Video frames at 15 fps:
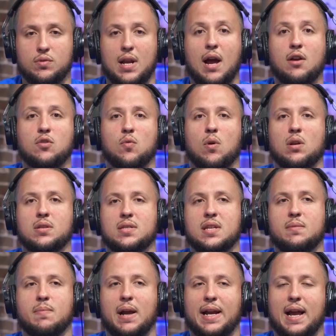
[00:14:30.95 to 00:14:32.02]
now you want to
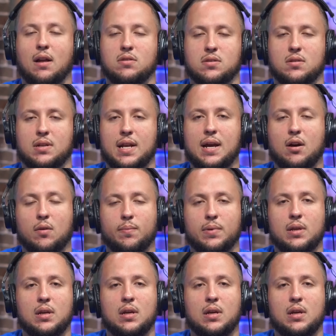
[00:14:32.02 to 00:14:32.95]
seek my counsel and help.